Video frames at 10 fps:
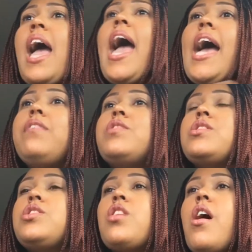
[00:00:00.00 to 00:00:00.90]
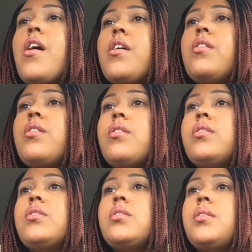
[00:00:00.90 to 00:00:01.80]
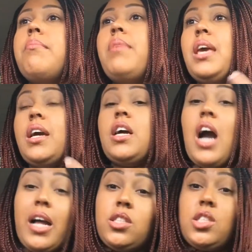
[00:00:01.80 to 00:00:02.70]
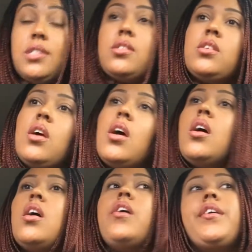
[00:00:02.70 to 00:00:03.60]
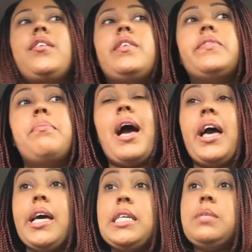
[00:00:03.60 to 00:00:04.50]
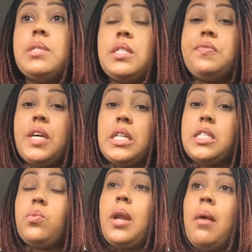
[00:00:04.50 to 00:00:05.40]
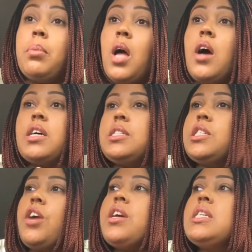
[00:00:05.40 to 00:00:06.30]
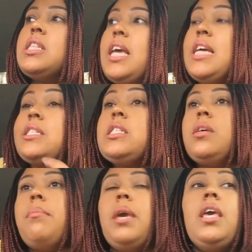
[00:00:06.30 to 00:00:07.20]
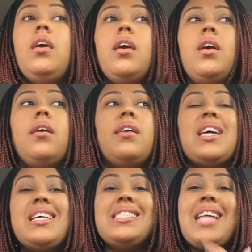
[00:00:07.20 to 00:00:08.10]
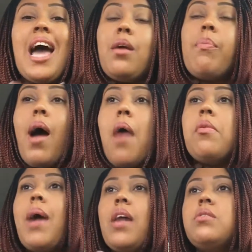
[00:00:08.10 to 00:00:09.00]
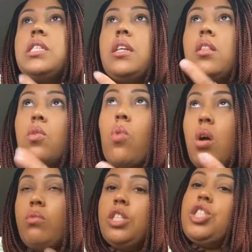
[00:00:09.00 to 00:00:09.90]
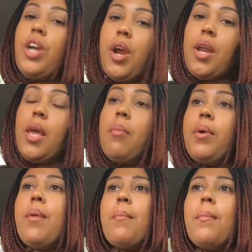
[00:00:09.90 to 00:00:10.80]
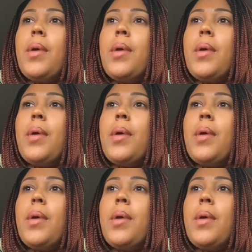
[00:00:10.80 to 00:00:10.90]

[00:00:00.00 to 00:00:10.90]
I have to start being conscious of my husband's feelings when I blog, because certain things to me is not a problem. I don't see nothing wrong with sharing it, but